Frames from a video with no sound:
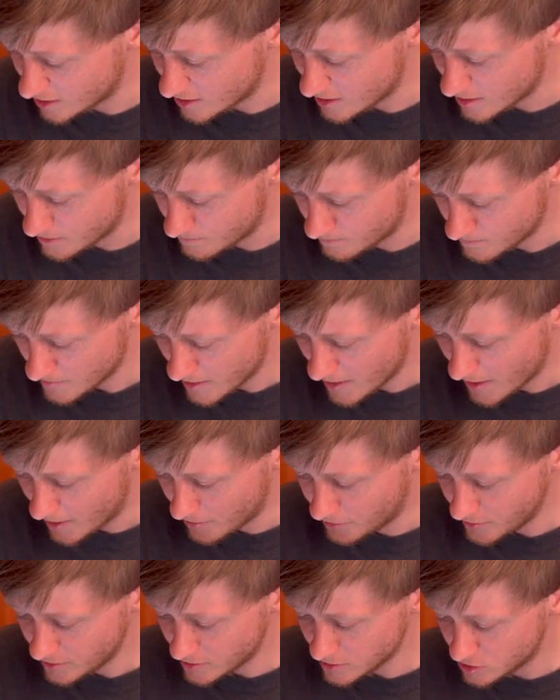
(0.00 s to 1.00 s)
And I
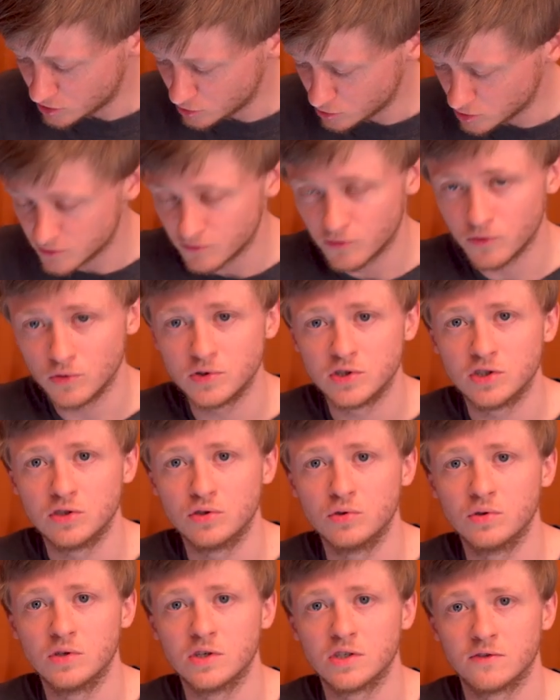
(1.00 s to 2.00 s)
think it's useful to
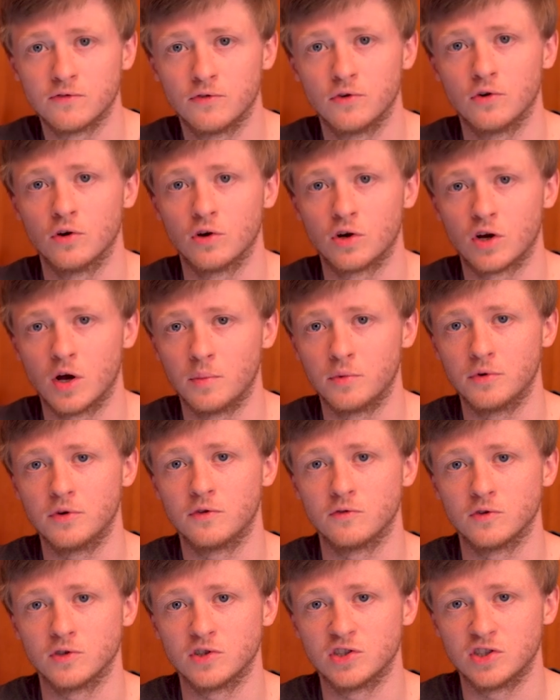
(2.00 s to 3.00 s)
do this for a couple
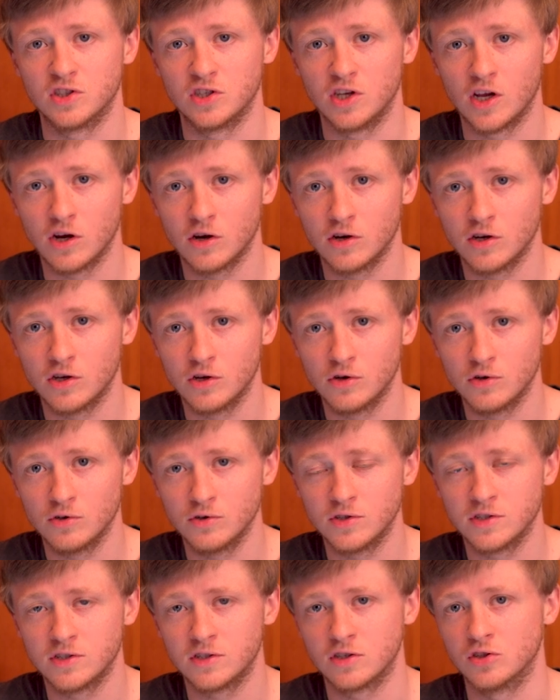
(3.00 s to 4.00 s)
different
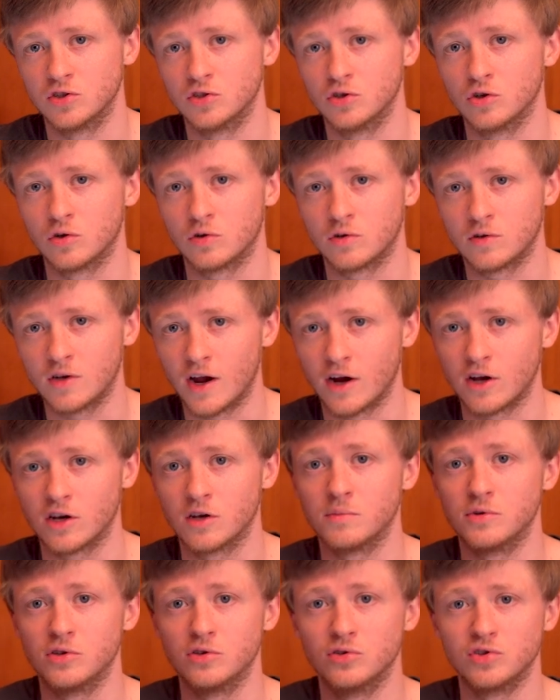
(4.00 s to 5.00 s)
scenarios because you're not going
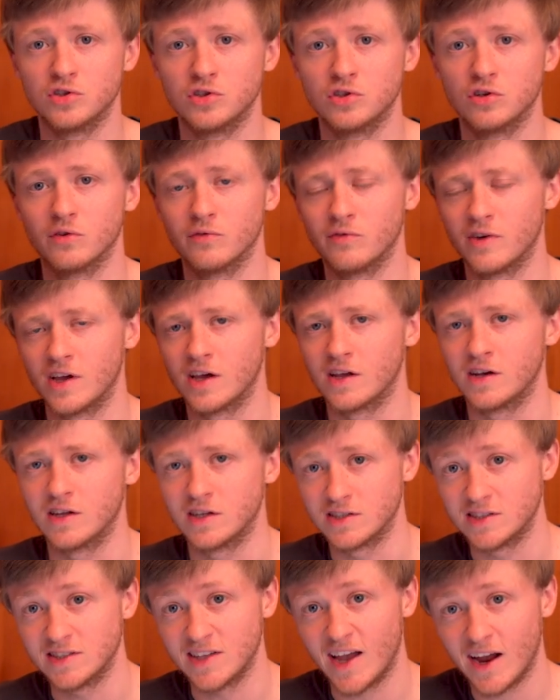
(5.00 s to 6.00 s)
to be using your van
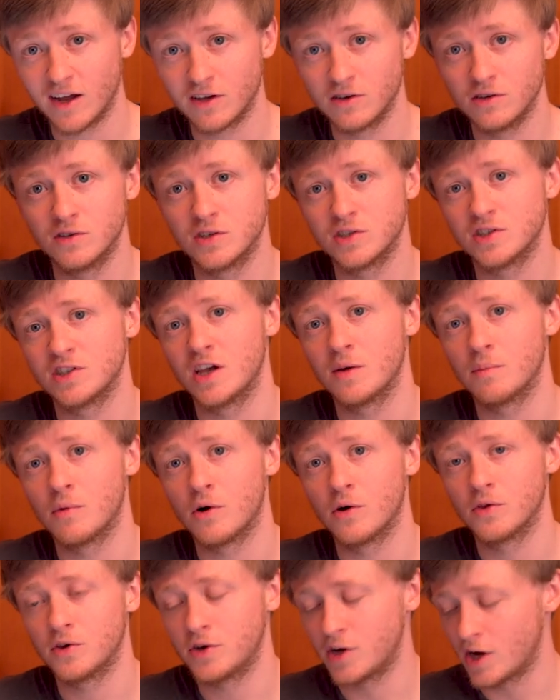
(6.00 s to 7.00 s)
exactly the same
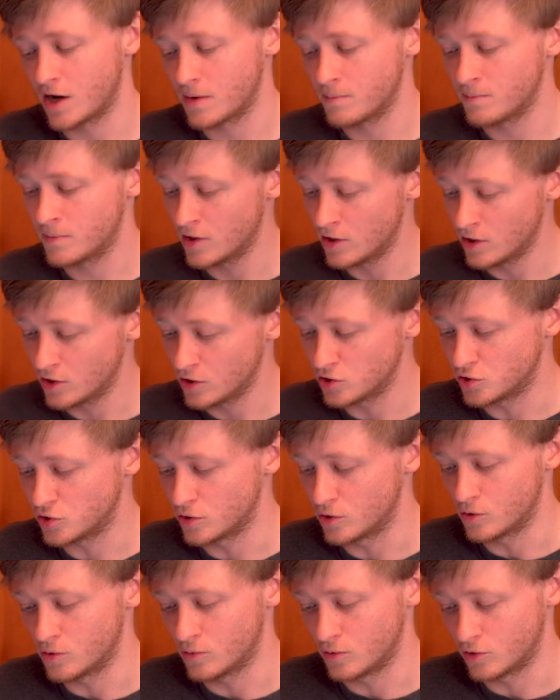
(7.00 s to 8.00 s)
all the time.
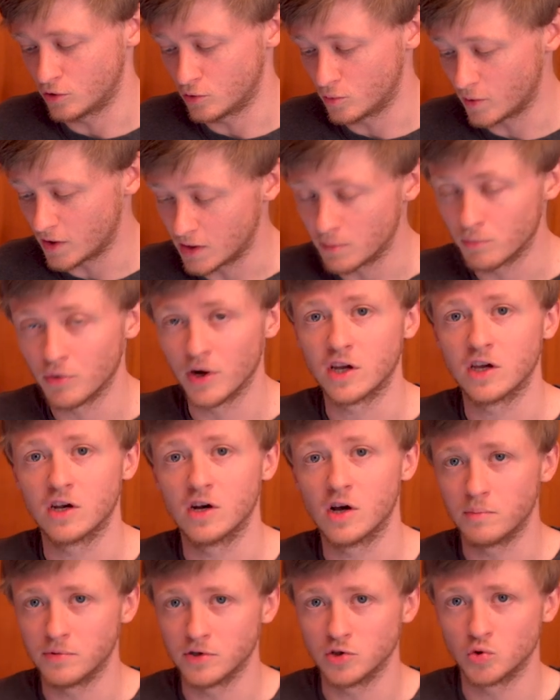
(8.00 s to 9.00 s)
So good way to break it
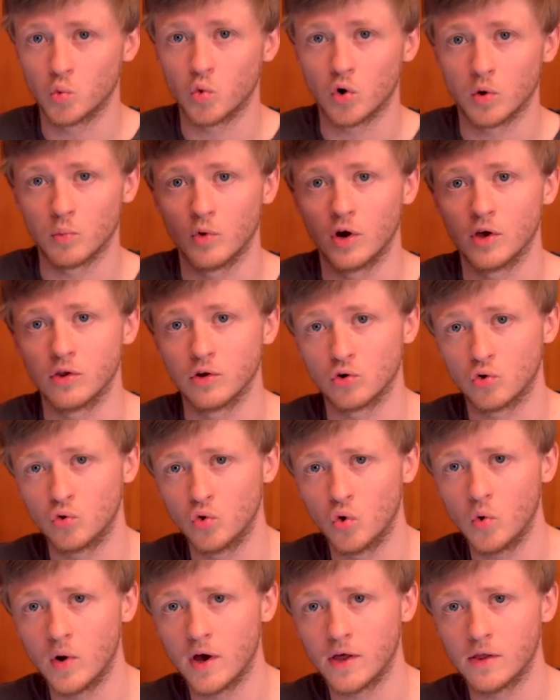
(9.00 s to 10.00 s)
up is warm weather,
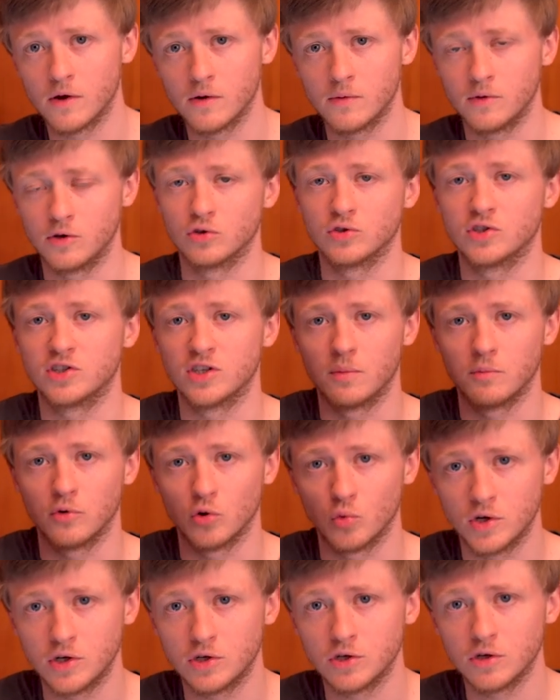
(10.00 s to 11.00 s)
cool weather, you know,
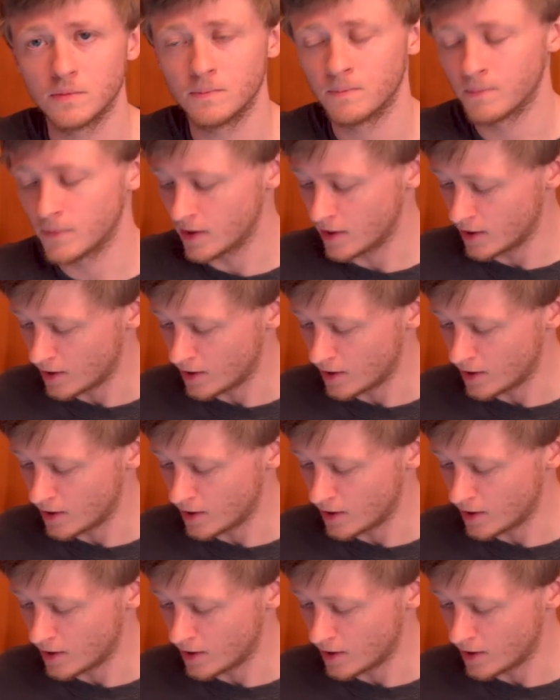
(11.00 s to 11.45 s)
summer, winter.